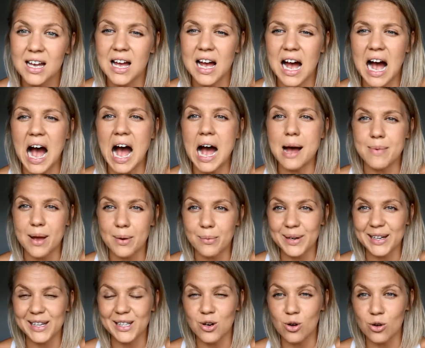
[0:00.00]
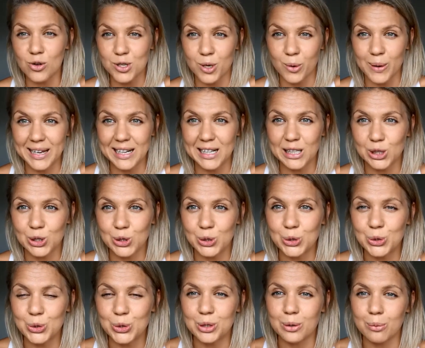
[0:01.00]
And we can also
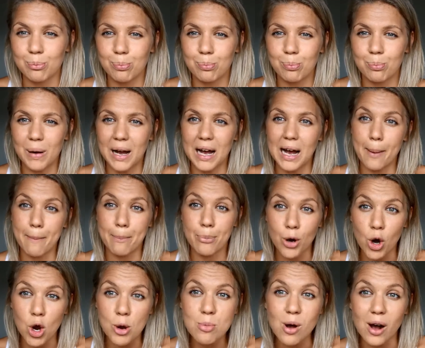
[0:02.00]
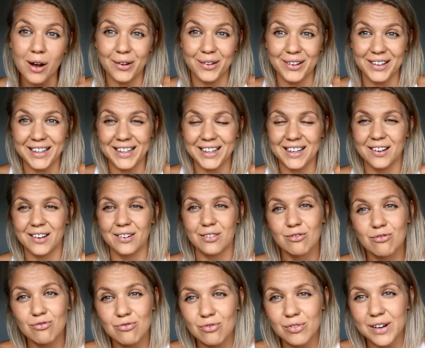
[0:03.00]
include
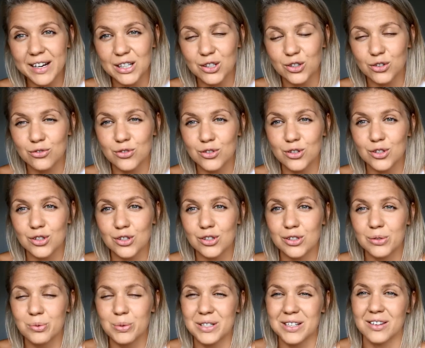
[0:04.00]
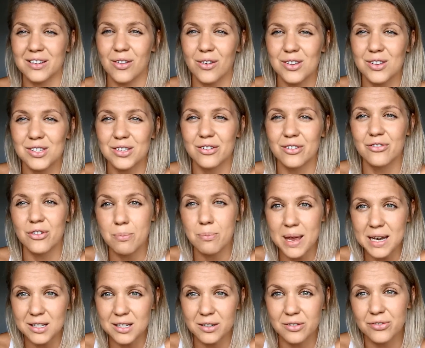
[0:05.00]
probiotic-rich foods, which are those that are
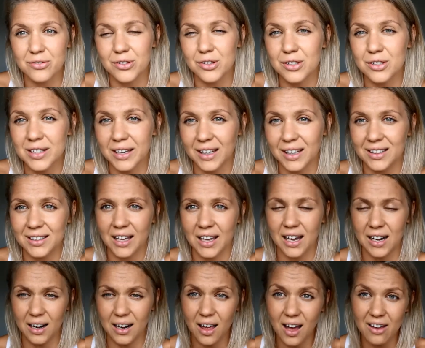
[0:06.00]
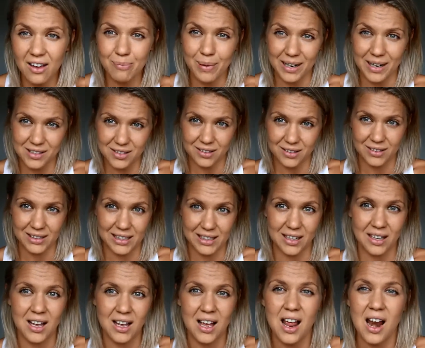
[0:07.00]
fermented food that contain live
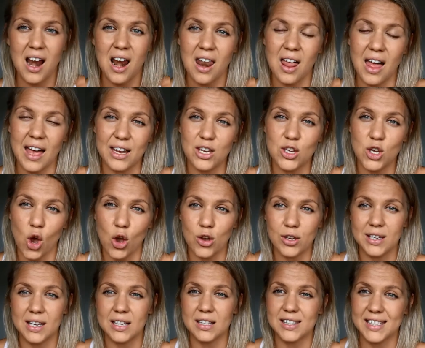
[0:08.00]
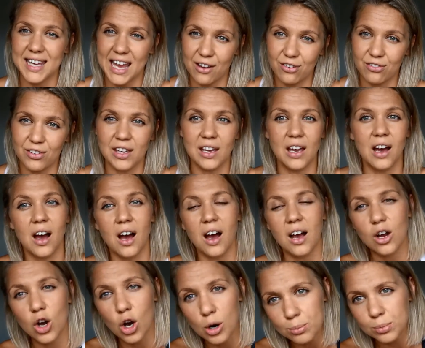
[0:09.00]
bacteria, like yogurts, kefir,
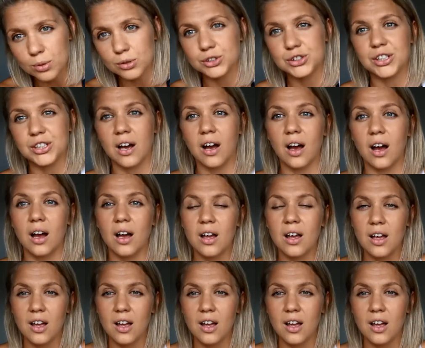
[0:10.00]
kombucha,